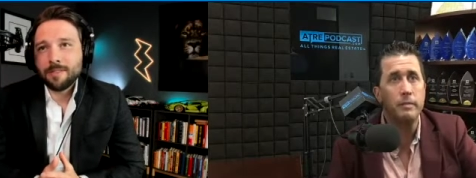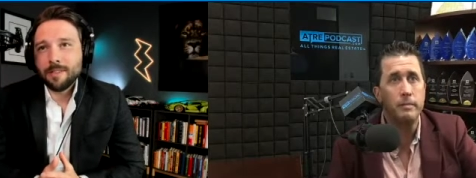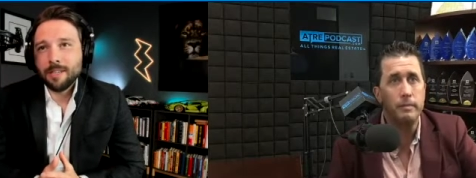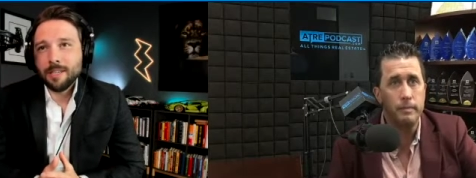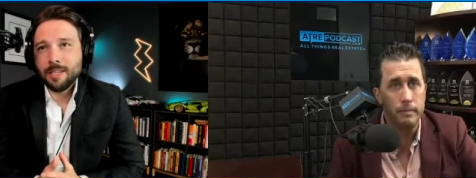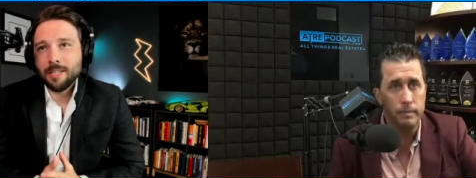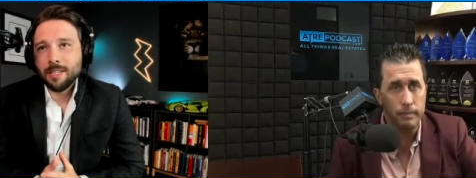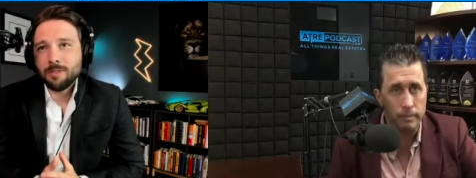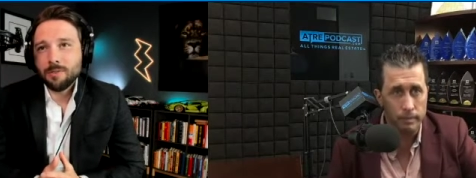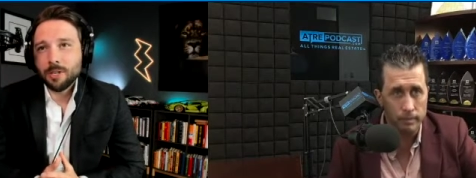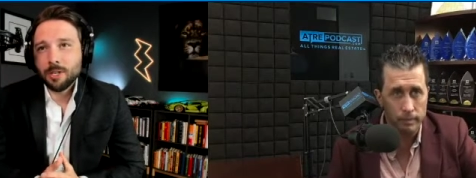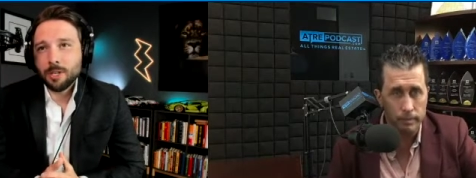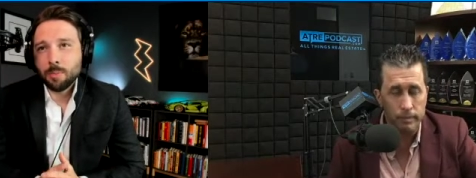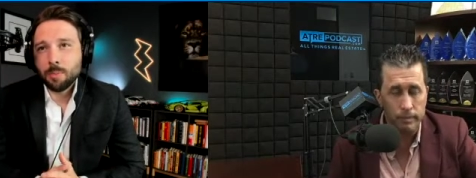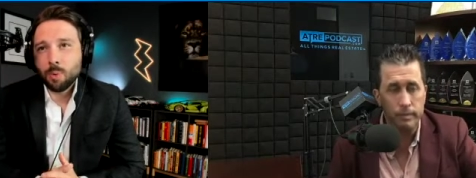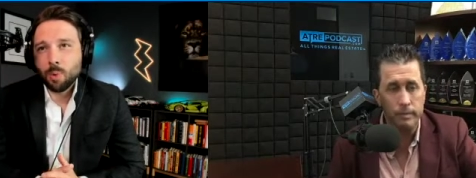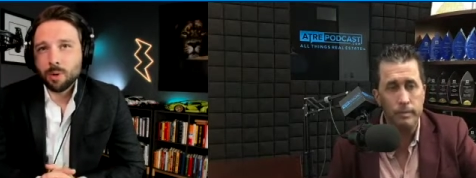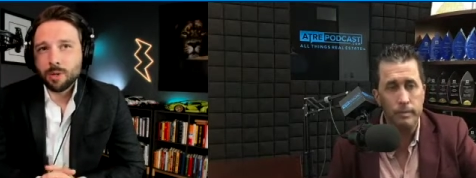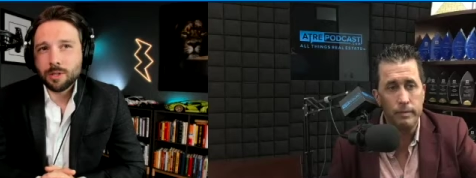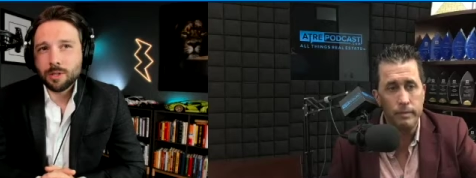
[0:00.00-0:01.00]
Speaker 1: it's very
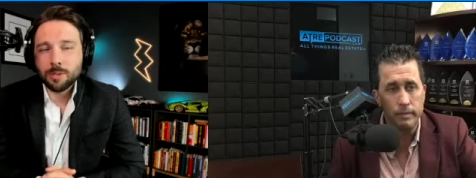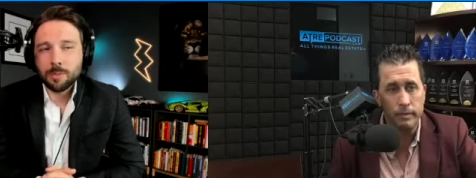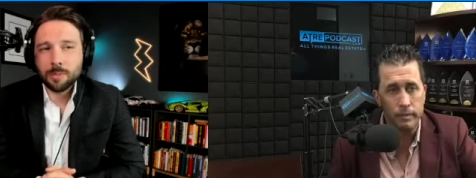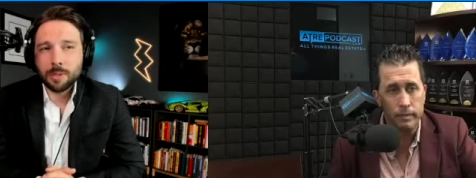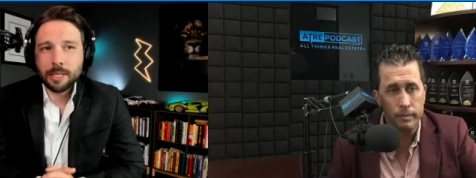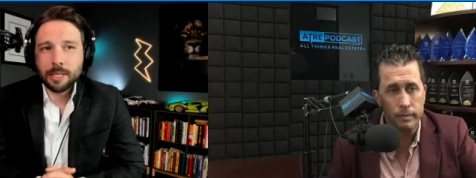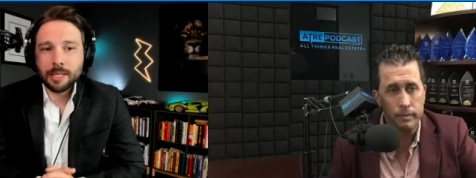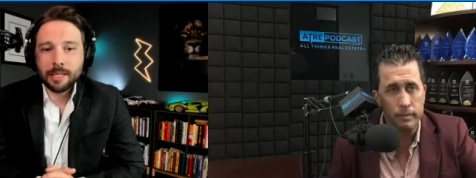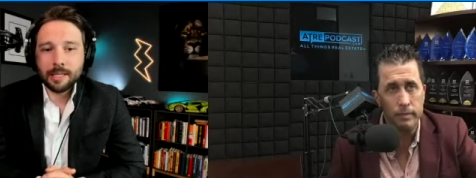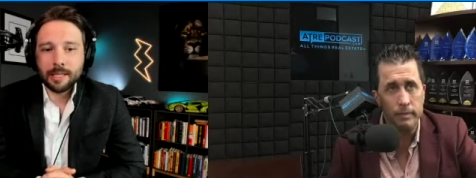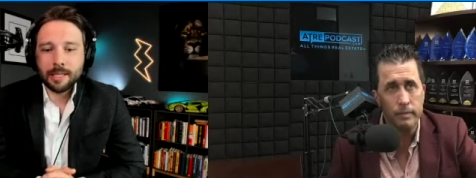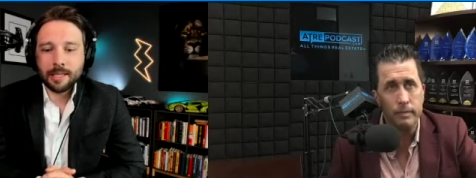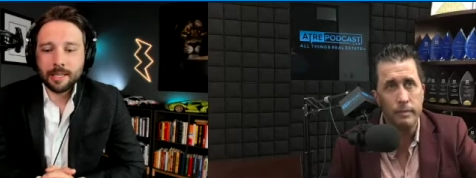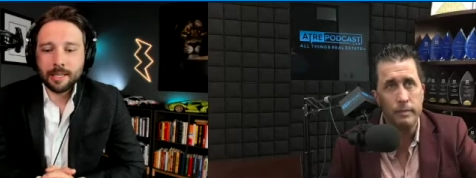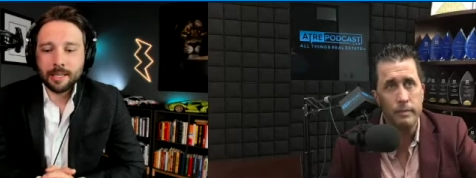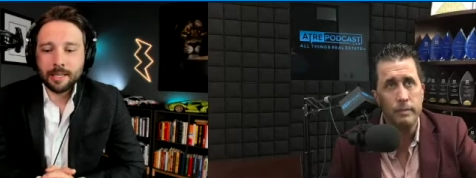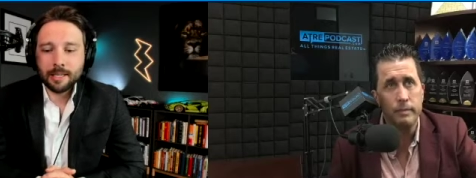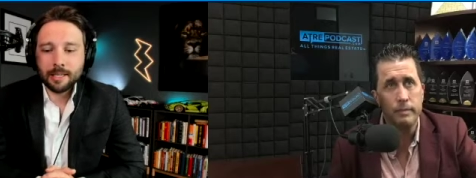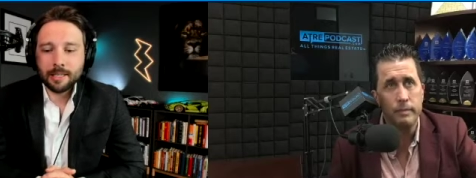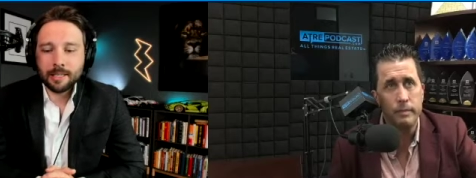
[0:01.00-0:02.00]
important to me, and
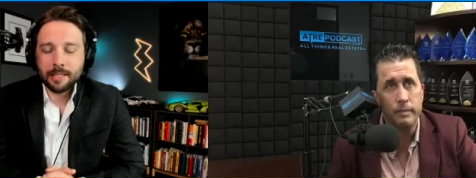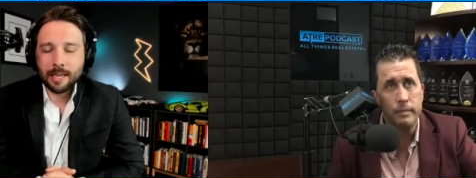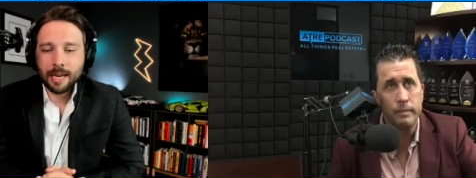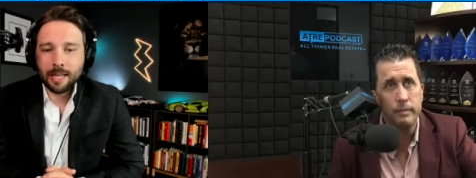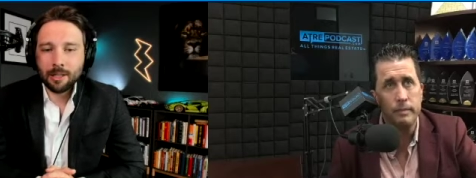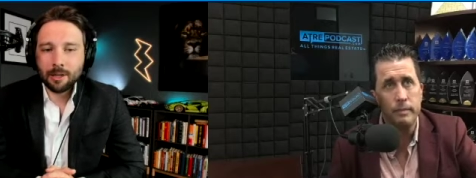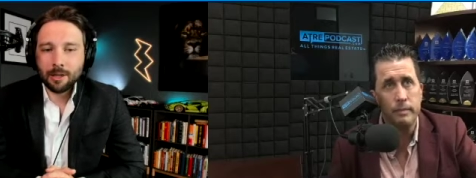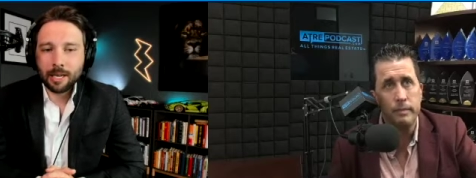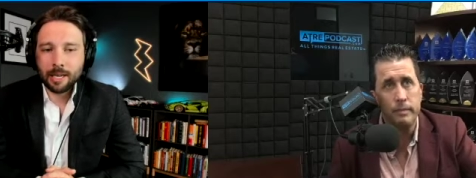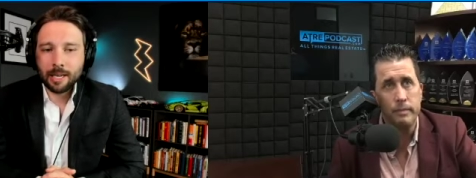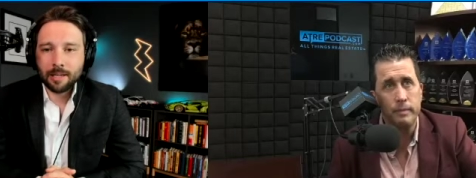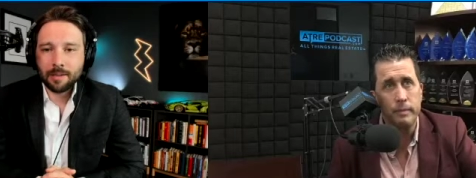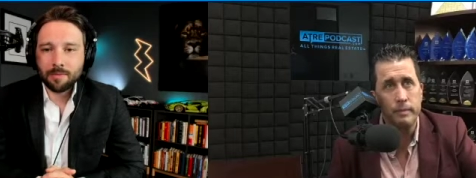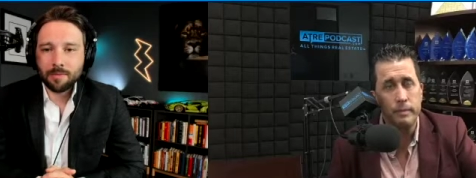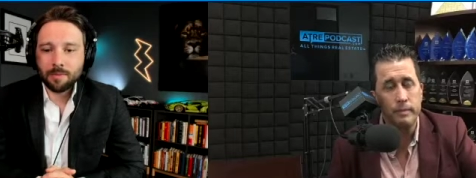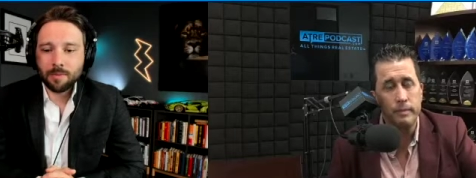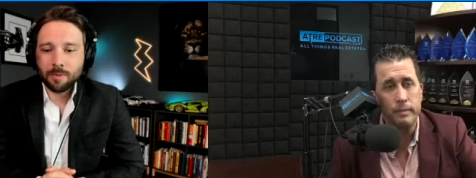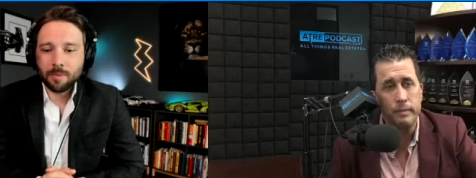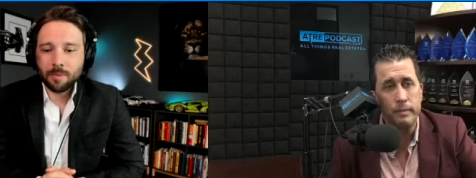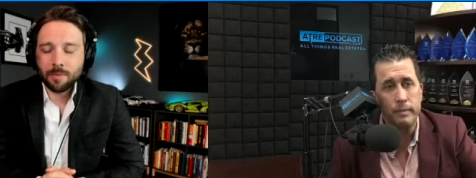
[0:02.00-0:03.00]
and I look at it
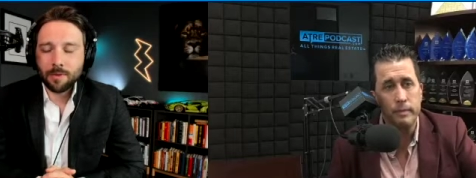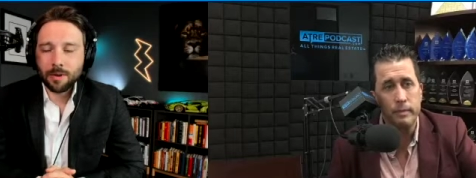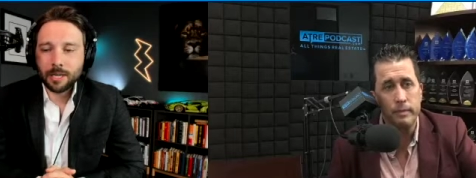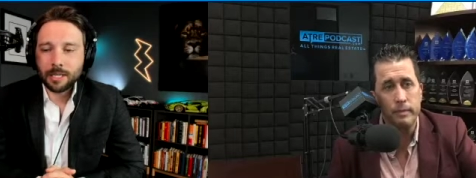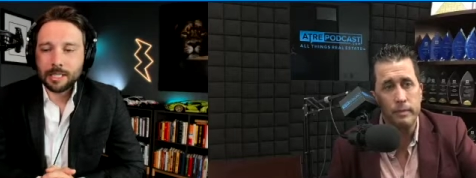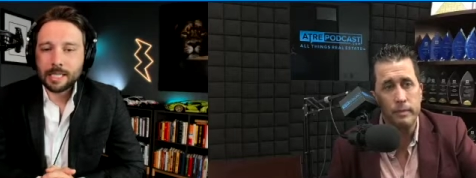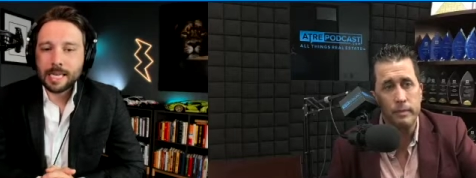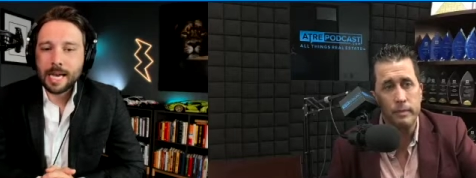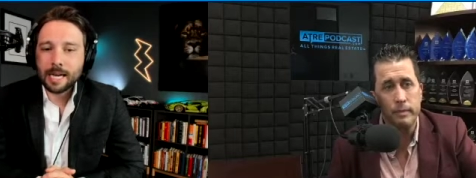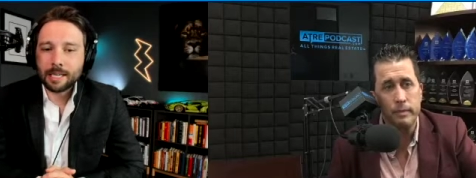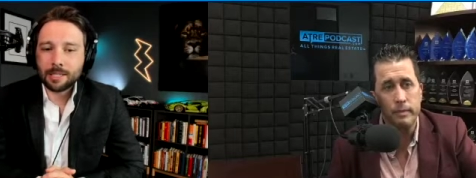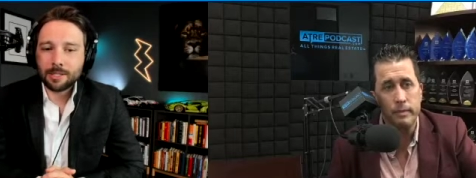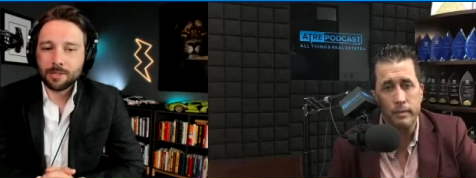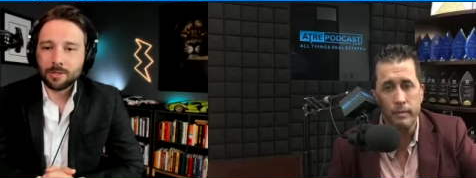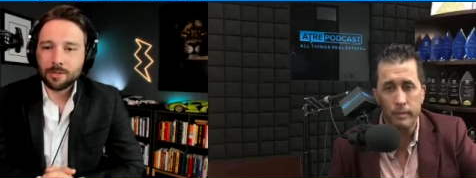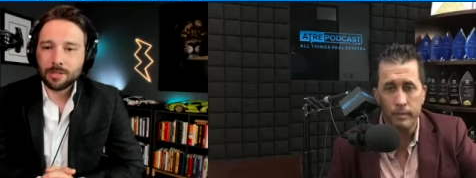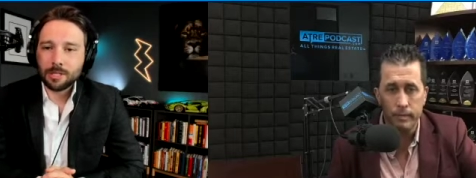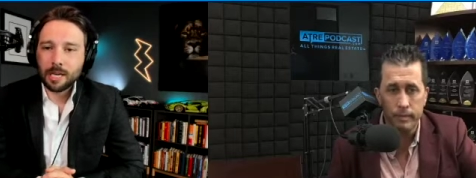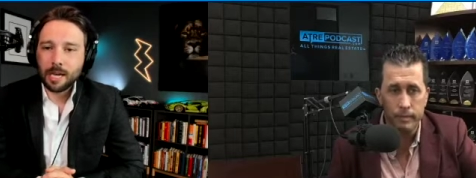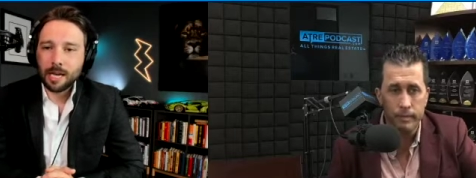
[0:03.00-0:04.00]
from a very
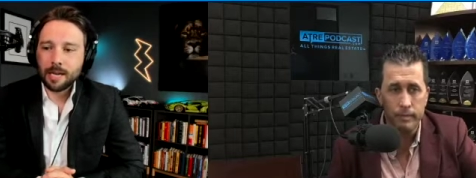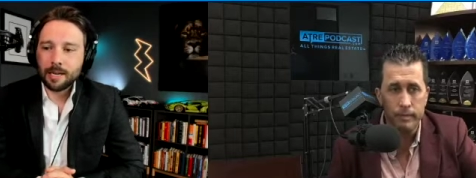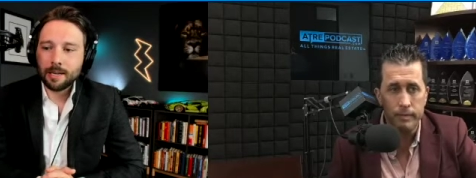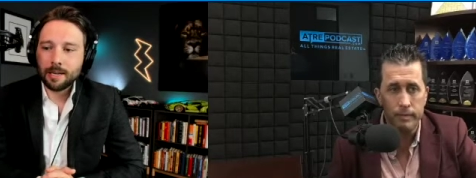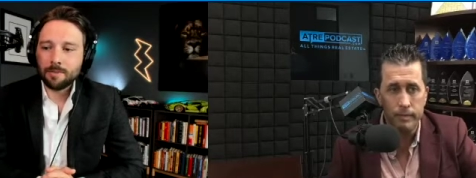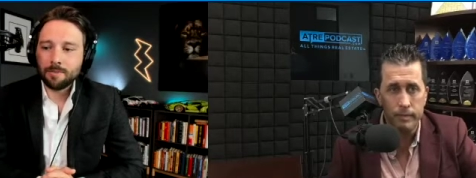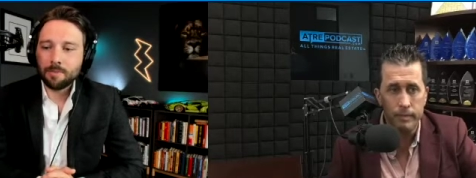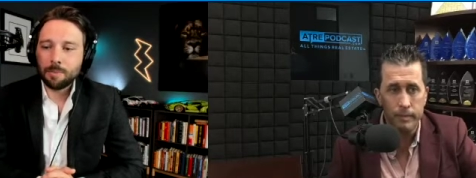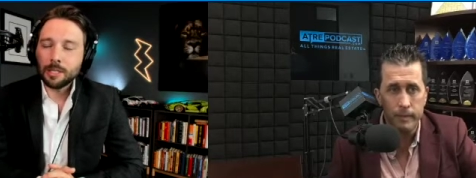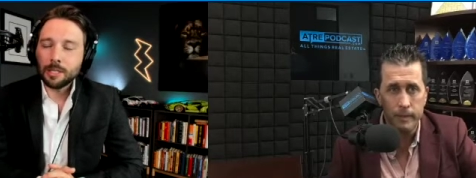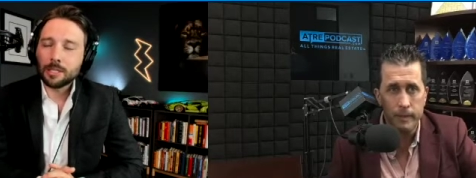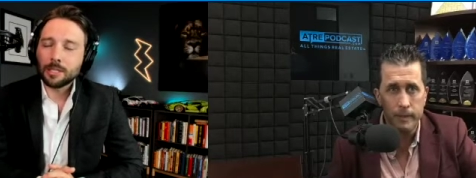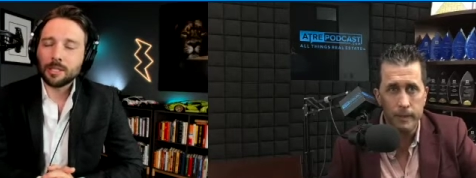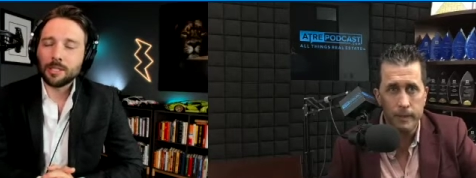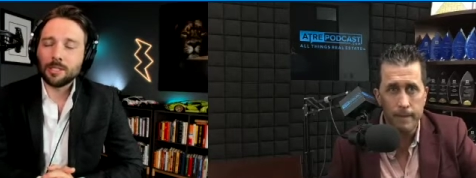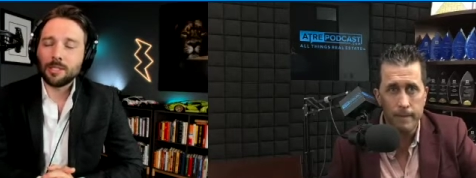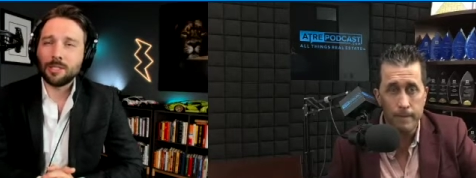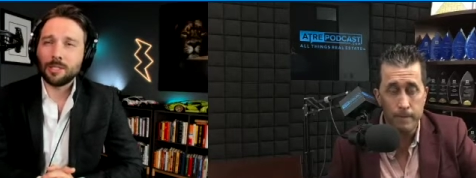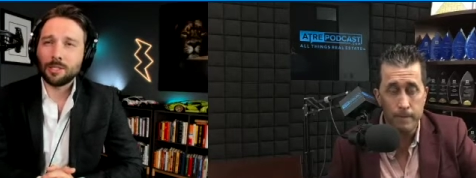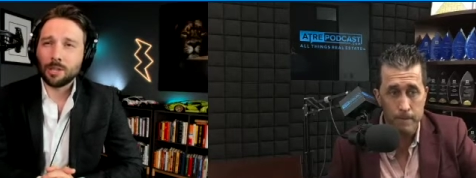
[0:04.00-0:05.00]
tactical side of
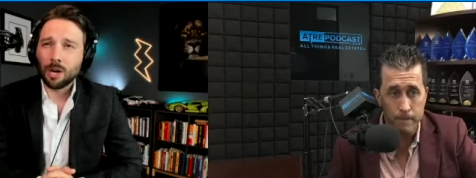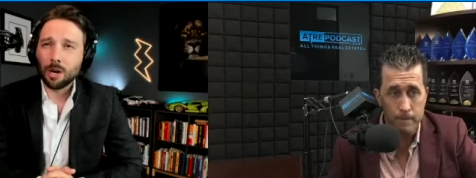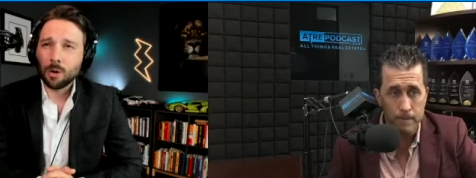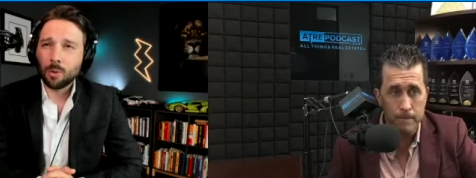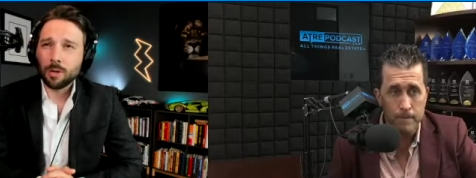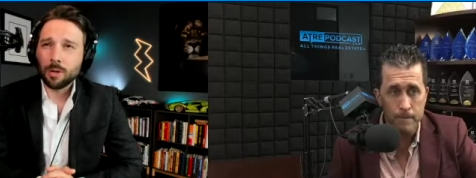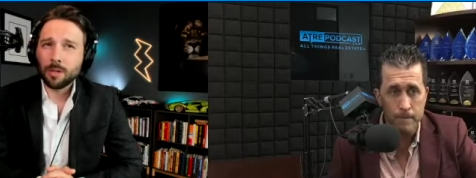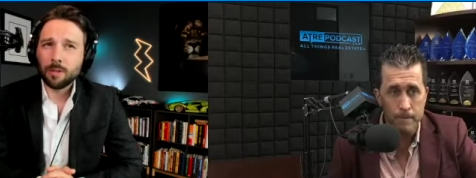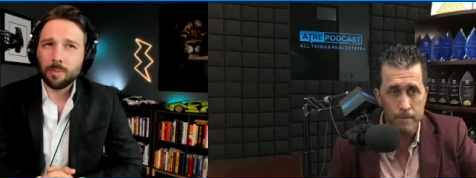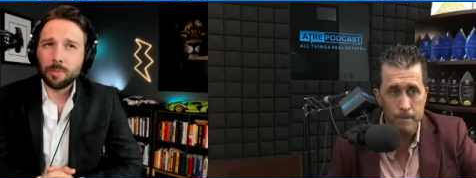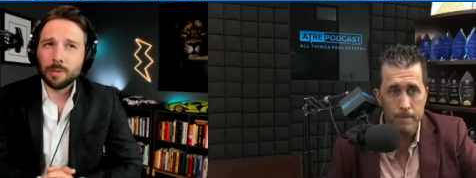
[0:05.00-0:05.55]
business to start with,